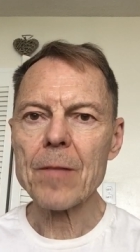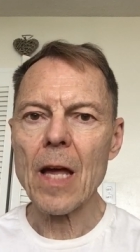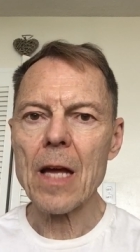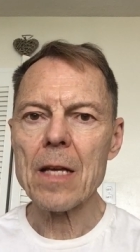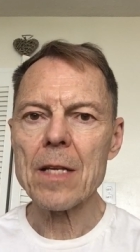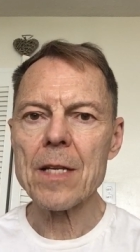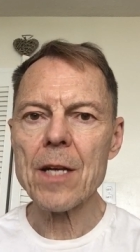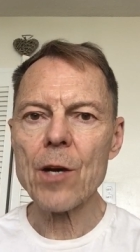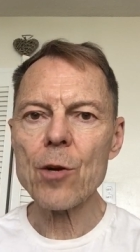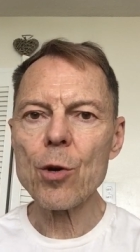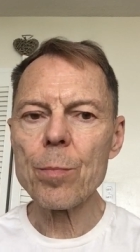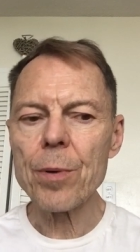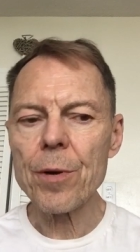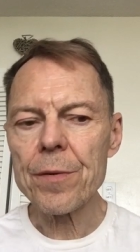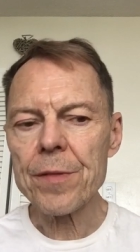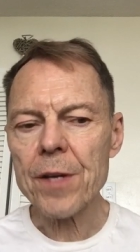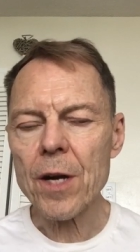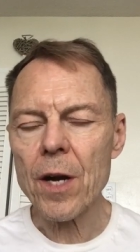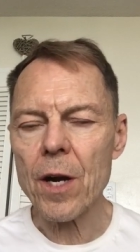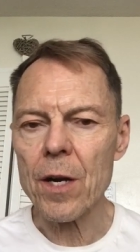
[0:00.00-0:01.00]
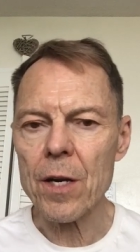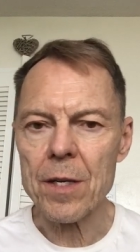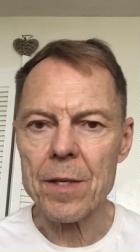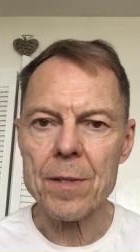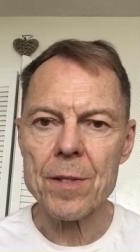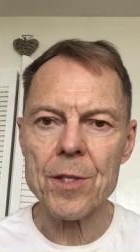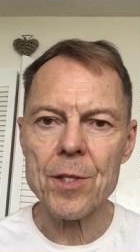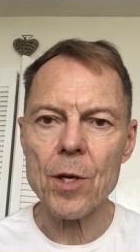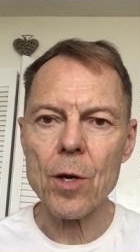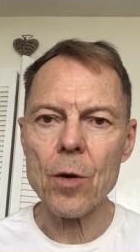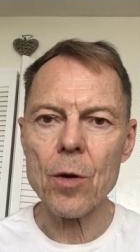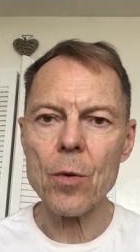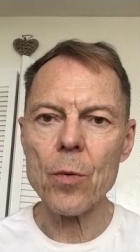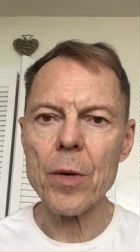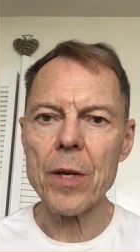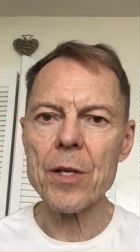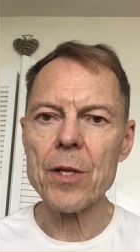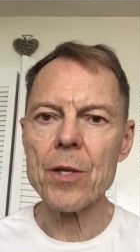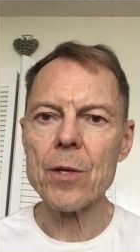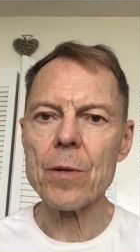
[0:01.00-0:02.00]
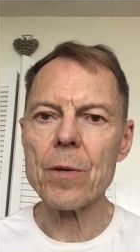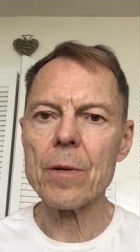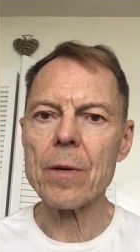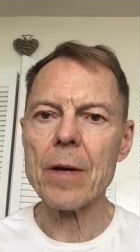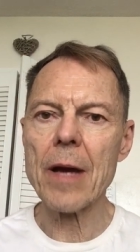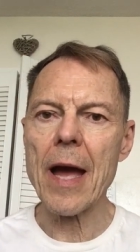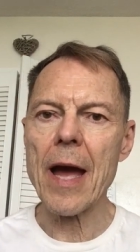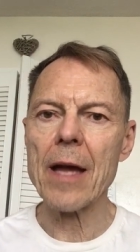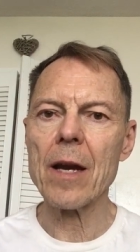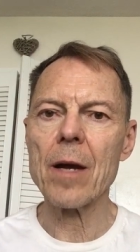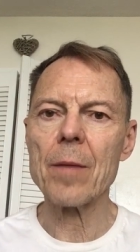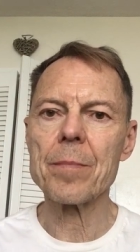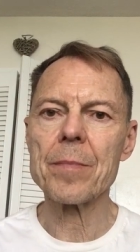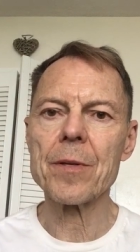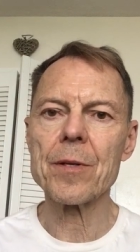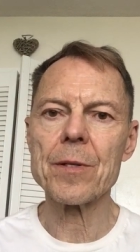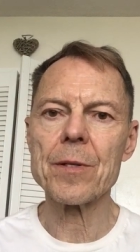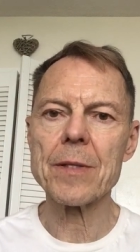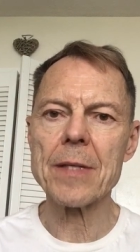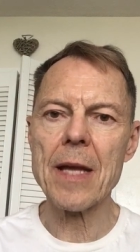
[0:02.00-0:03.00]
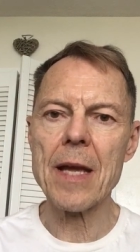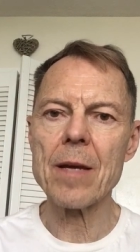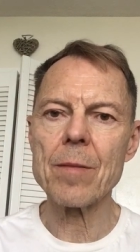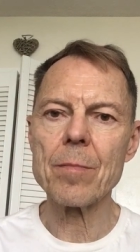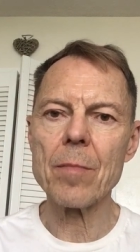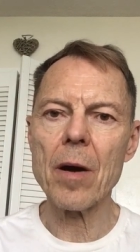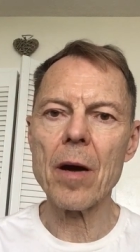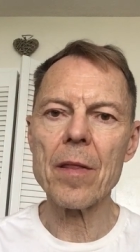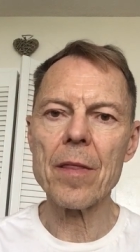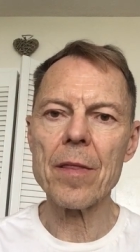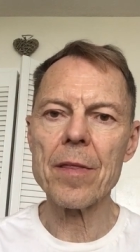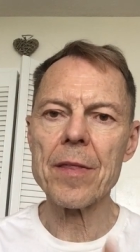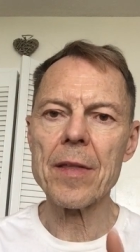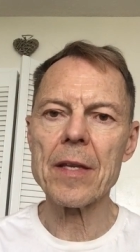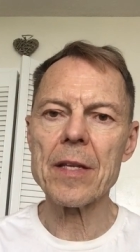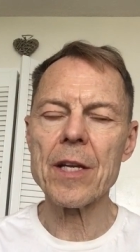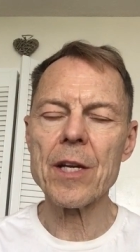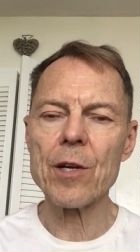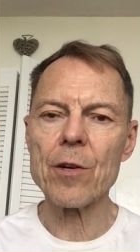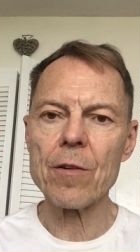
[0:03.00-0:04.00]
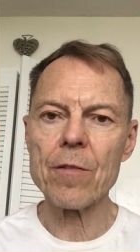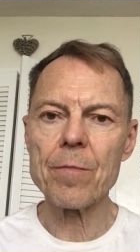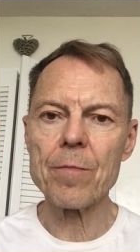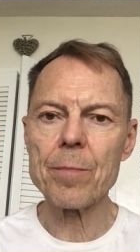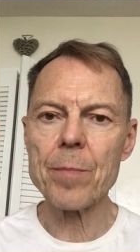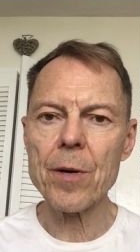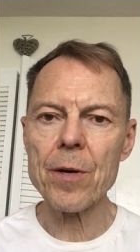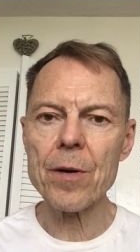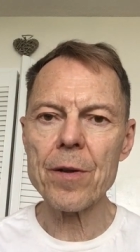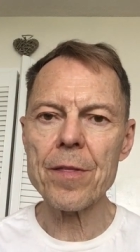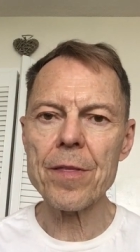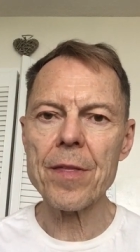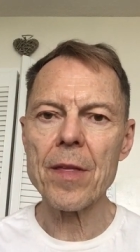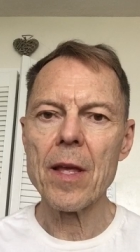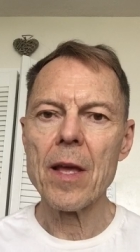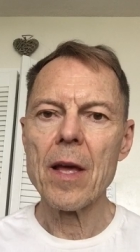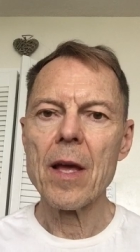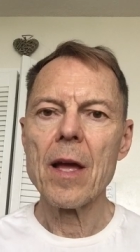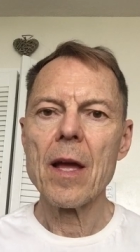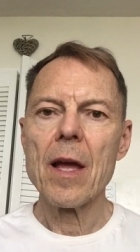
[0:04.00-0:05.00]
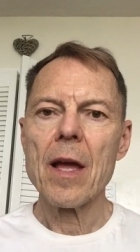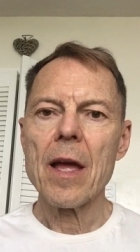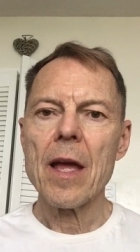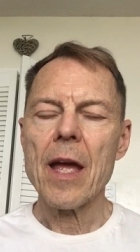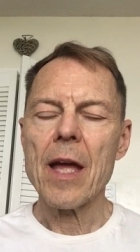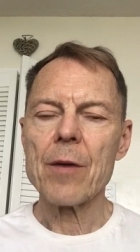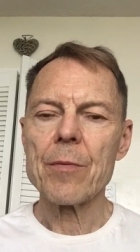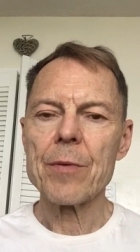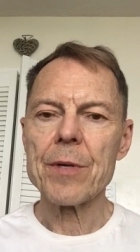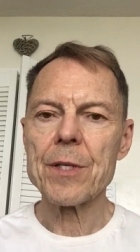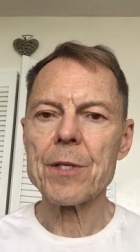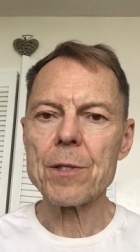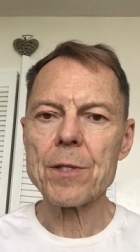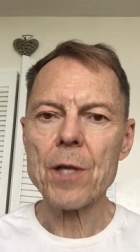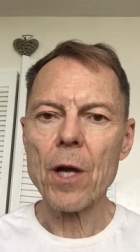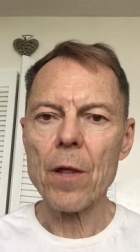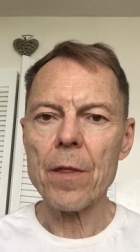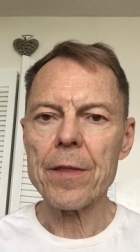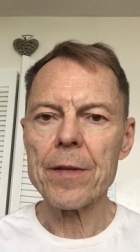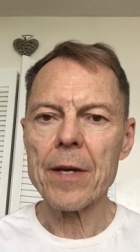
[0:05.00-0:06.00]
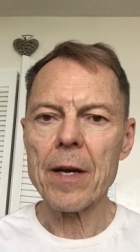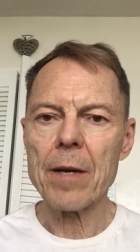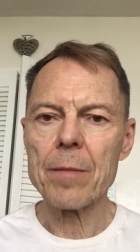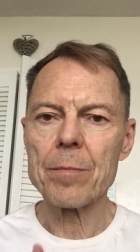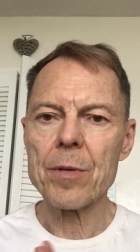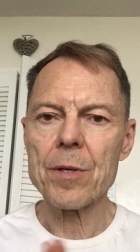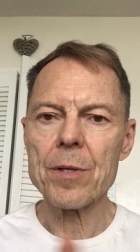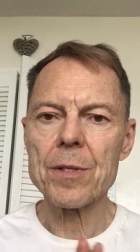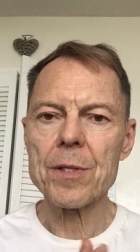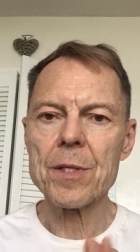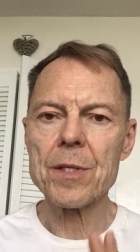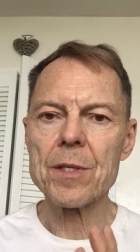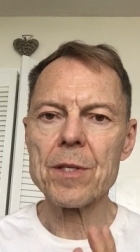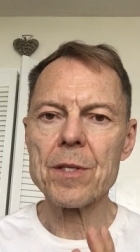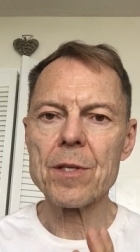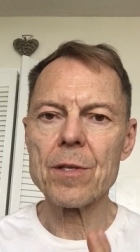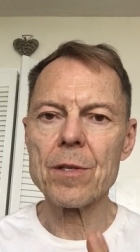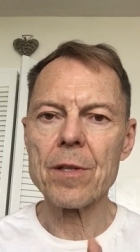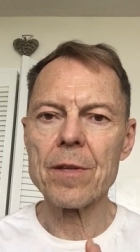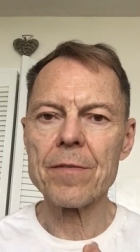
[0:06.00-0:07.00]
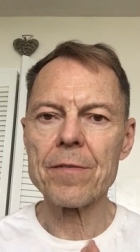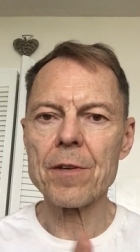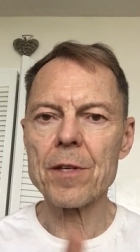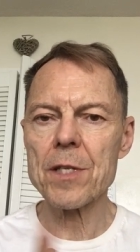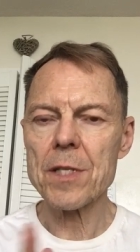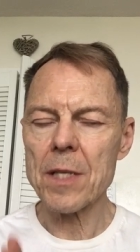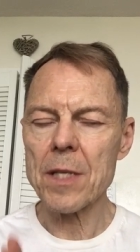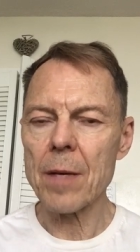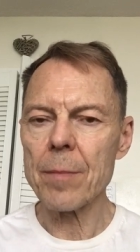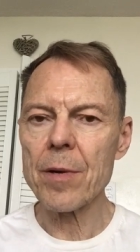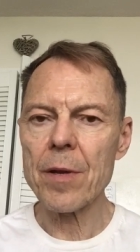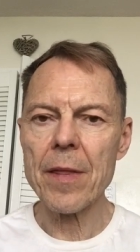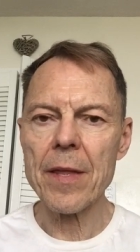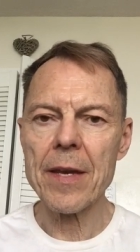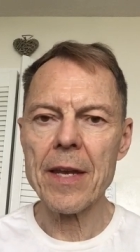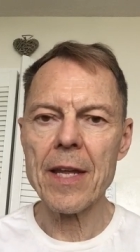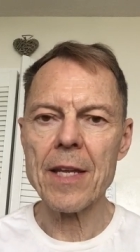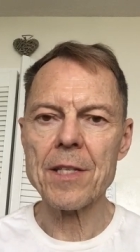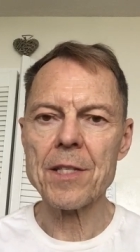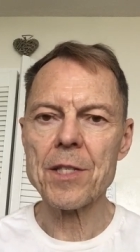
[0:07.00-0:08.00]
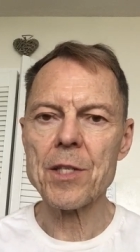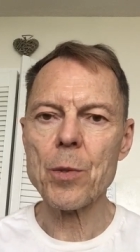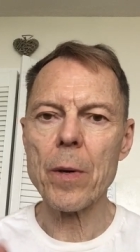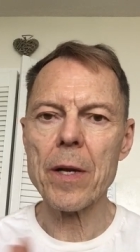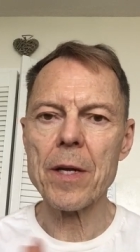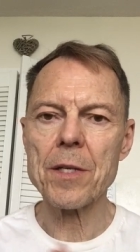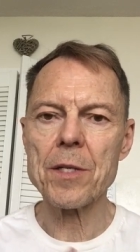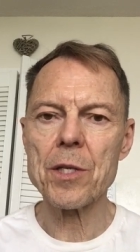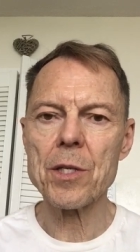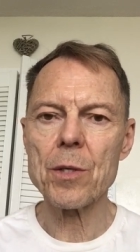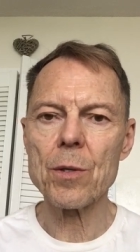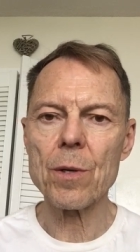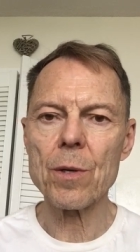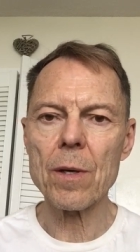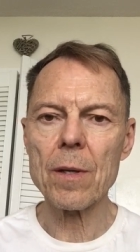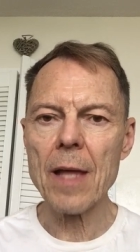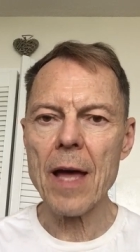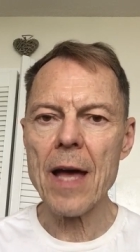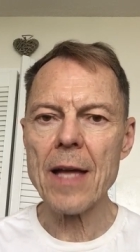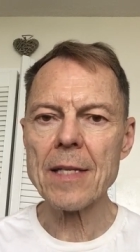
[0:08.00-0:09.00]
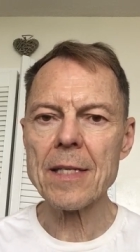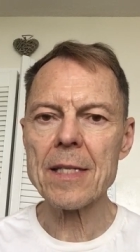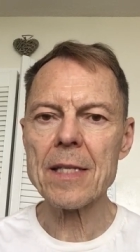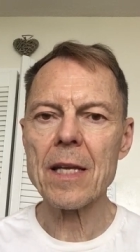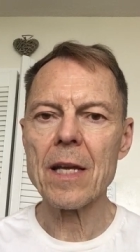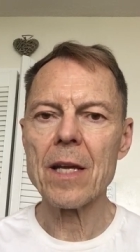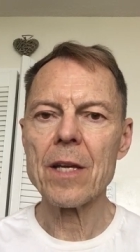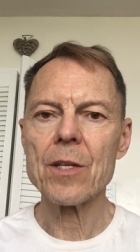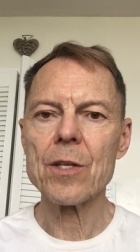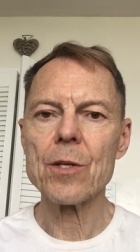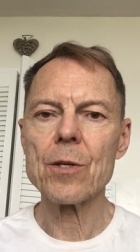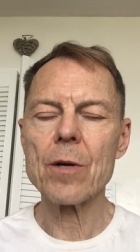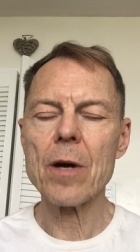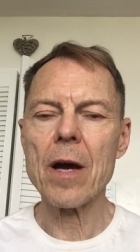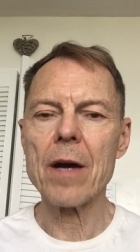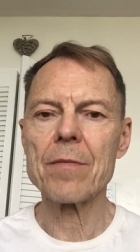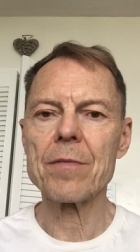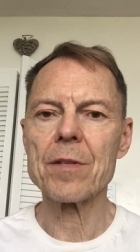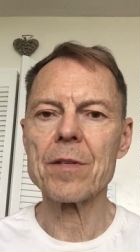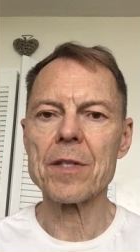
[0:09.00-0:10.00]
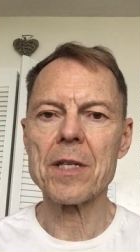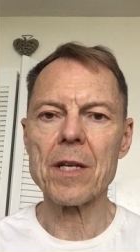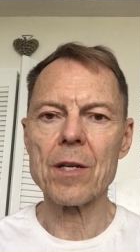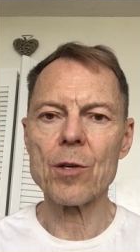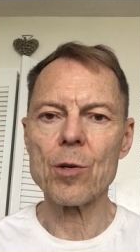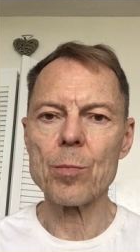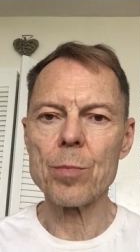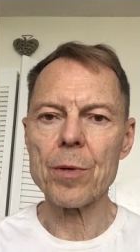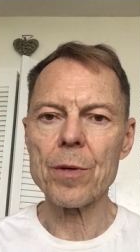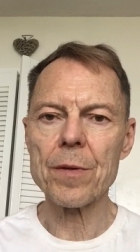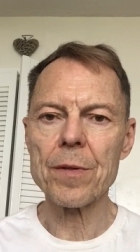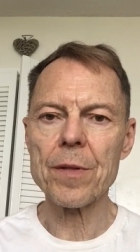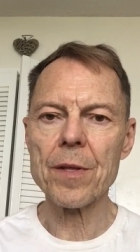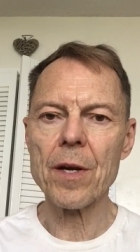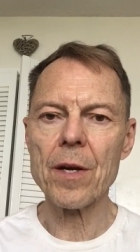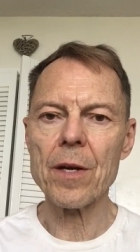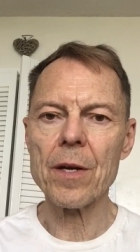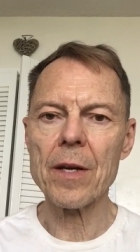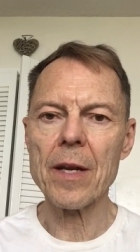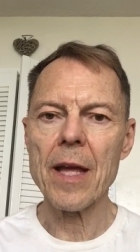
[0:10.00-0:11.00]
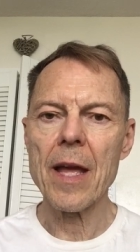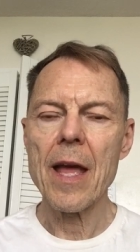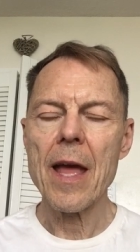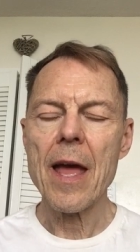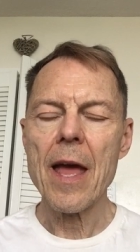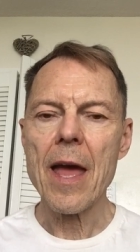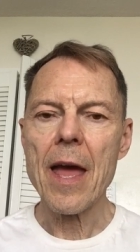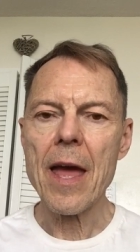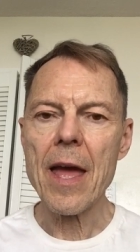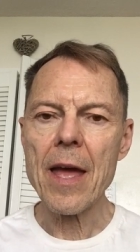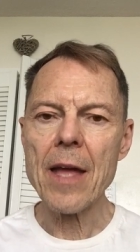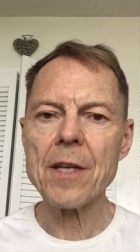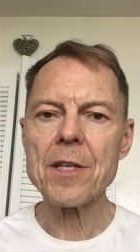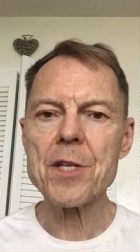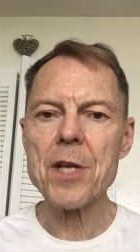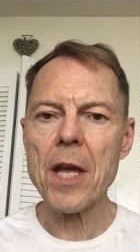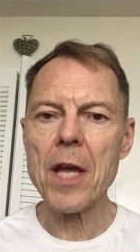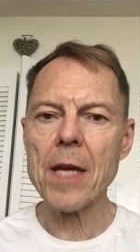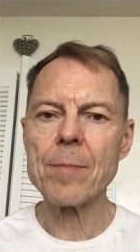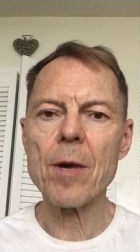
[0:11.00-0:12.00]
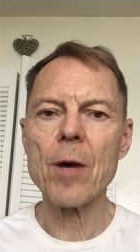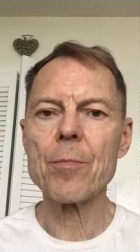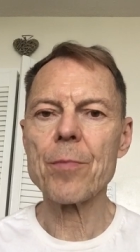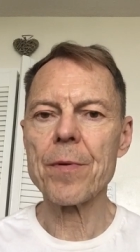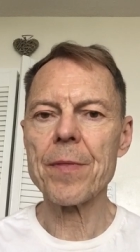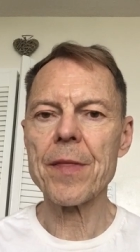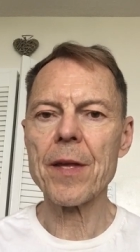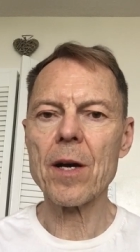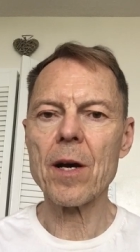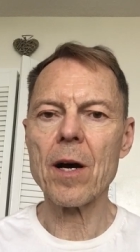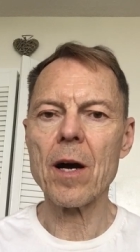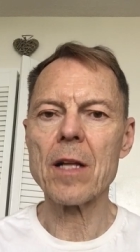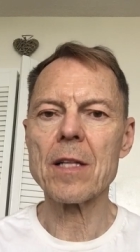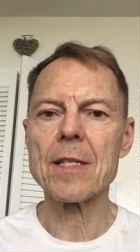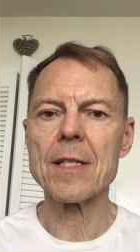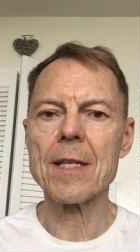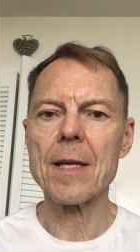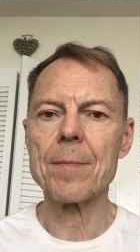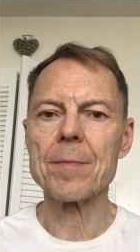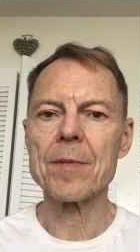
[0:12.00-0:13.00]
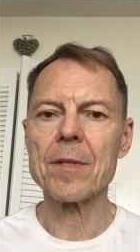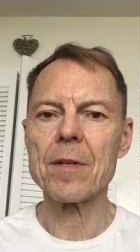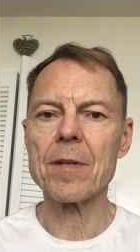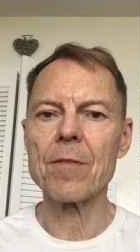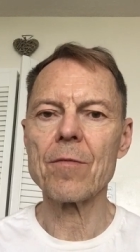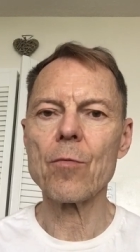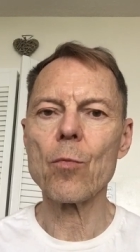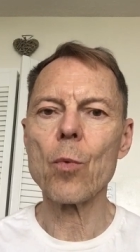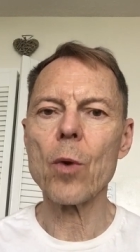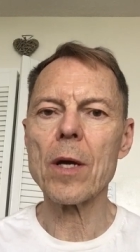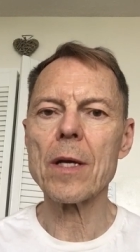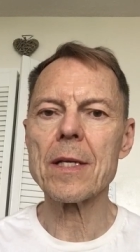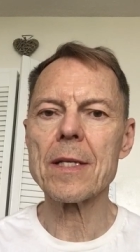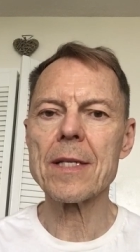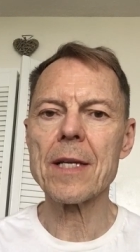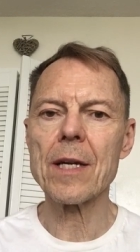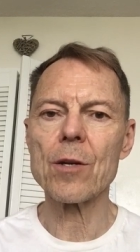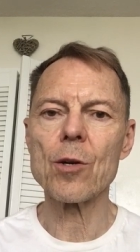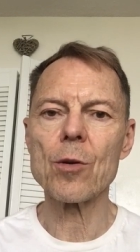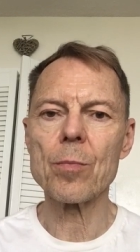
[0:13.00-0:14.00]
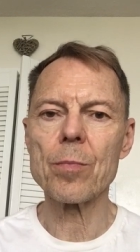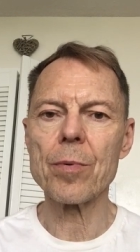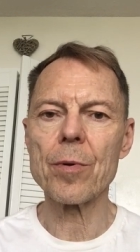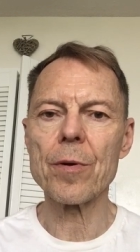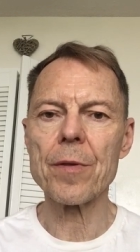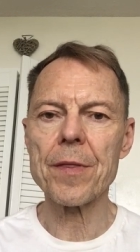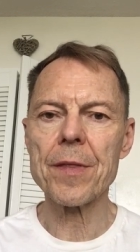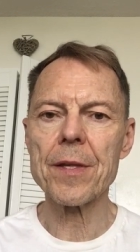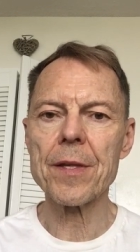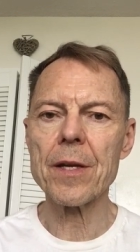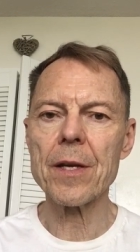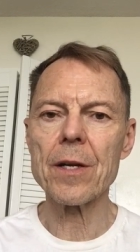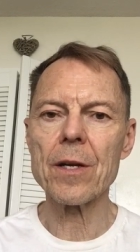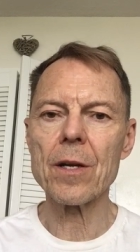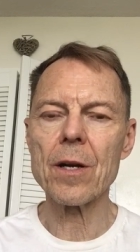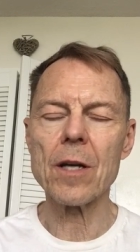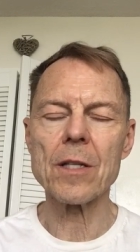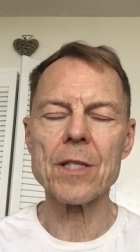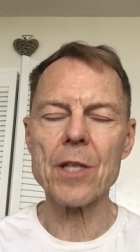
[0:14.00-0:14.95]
tarot birth card. So when you add up your day, month, and year of birth and reduce all the numbers to the first number that hits 22 or less, you have your tarot birth card. And she came up with the concept of what tarot year